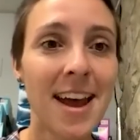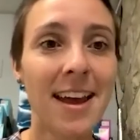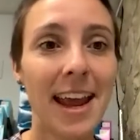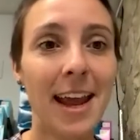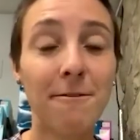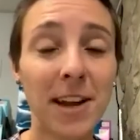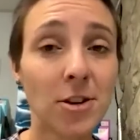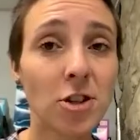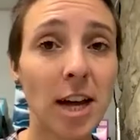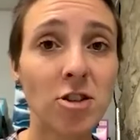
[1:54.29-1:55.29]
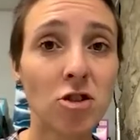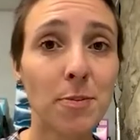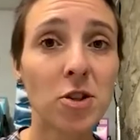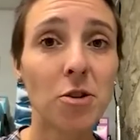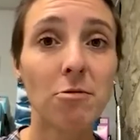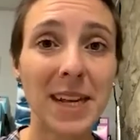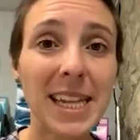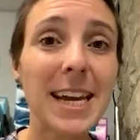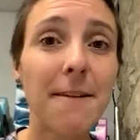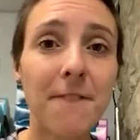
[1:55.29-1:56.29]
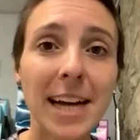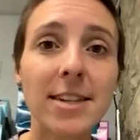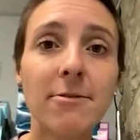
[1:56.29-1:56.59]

And fentanyl test strips are a really effective